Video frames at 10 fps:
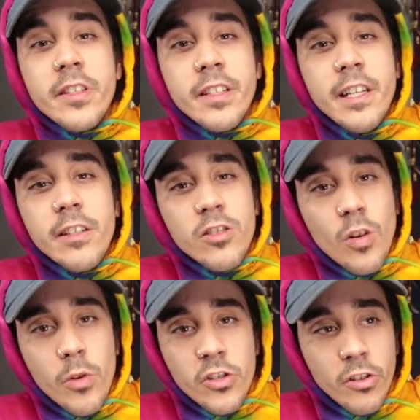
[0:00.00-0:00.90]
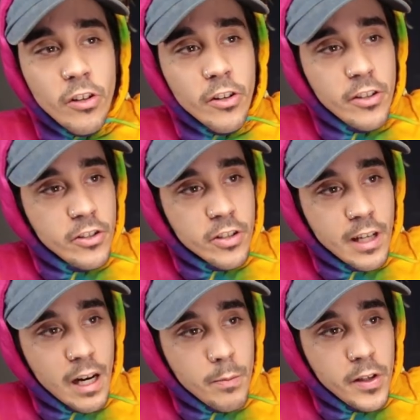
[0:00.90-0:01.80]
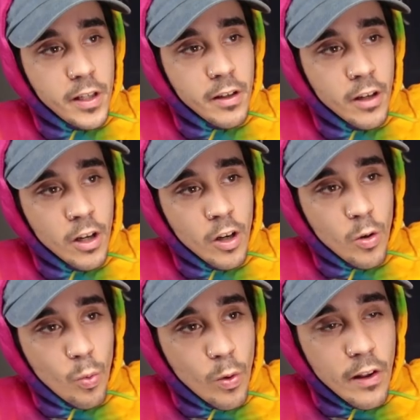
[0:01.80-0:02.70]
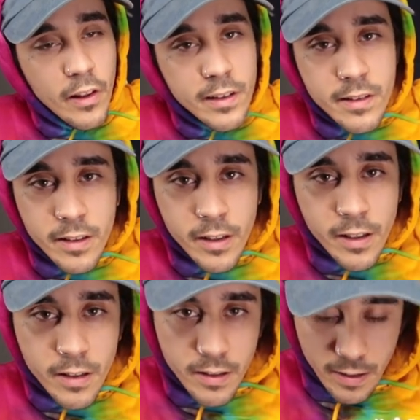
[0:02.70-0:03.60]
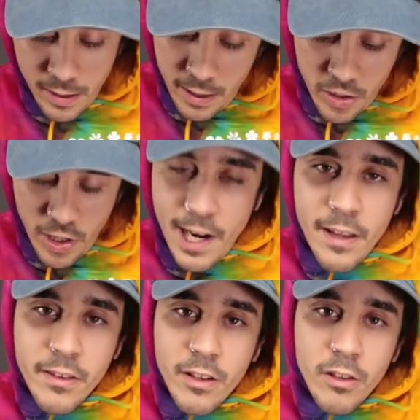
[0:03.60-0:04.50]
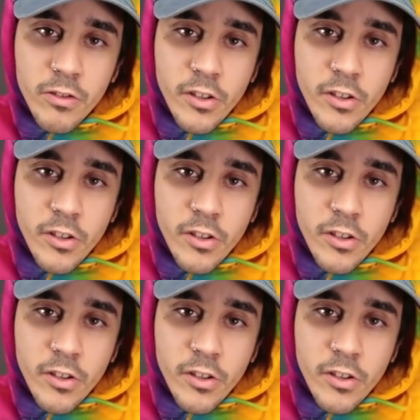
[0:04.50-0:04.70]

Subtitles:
to see and so much to learn. You just got to be willing to get your hands a little